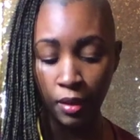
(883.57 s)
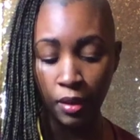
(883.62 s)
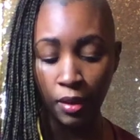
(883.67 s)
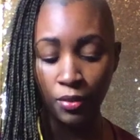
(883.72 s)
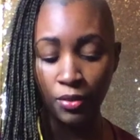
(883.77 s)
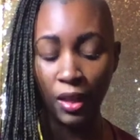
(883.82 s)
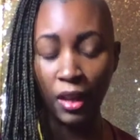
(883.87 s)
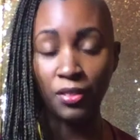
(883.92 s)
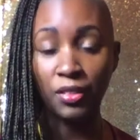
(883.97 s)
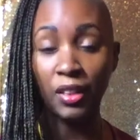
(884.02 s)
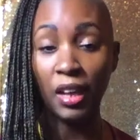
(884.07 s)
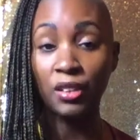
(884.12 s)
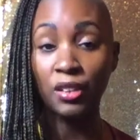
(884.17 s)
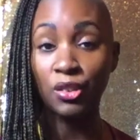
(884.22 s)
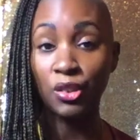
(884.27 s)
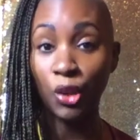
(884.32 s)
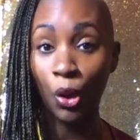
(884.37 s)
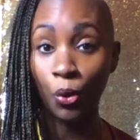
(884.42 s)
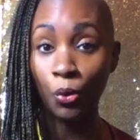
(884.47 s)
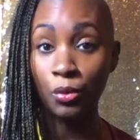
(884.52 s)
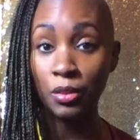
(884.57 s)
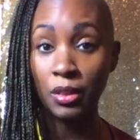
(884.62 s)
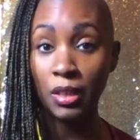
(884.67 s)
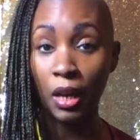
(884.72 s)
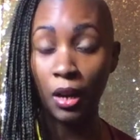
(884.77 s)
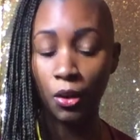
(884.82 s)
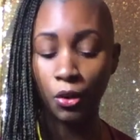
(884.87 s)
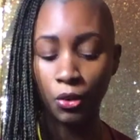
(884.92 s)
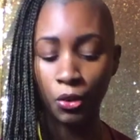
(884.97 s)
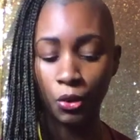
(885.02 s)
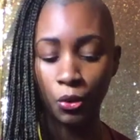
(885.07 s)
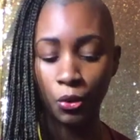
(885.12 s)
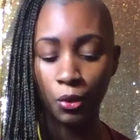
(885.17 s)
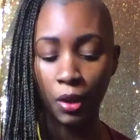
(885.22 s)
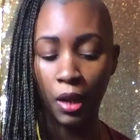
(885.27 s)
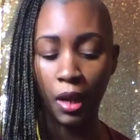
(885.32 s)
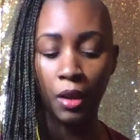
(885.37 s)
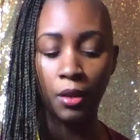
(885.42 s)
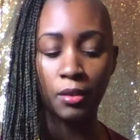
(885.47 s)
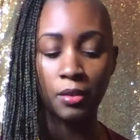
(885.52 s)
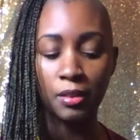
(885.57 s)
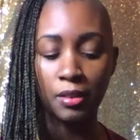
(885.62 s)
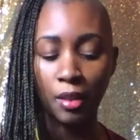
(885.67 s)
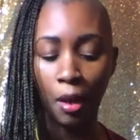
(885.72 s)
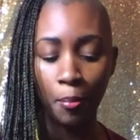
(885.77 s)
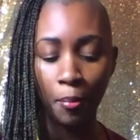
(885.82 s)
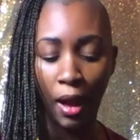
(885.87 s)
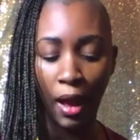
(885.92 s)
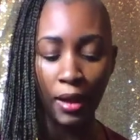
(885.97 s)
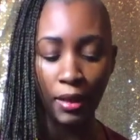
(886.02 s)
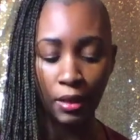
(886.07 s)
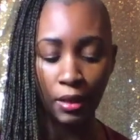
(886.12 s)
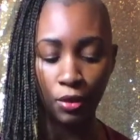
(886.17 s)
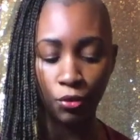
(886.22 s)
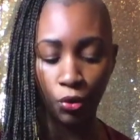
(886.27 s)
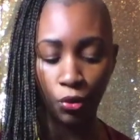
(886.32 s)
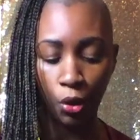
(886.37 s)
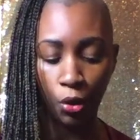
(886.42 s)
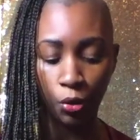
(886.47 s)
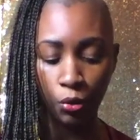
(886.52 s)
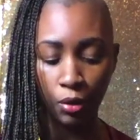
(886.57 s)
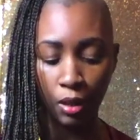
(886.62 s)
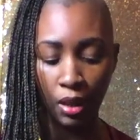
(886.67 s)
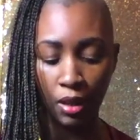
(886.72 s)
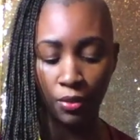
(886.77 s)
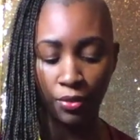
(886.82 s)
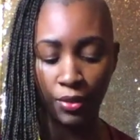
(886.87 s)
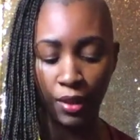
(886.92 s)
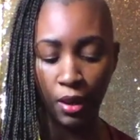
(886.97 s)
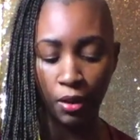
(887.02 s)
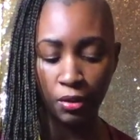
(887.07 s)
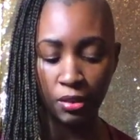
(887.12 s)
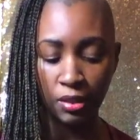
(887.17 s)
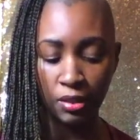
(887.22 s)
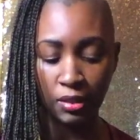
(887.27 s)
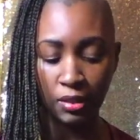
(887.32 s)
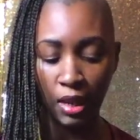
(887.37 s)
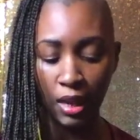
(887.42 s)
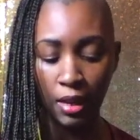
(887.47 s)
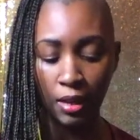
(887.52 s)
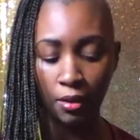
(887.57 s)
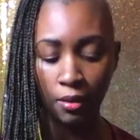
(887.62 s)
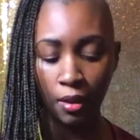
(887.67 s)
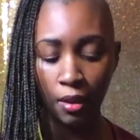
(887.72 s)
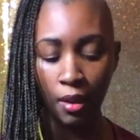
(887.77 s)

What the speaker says: that they don't tell you, and somebody wrote in their state,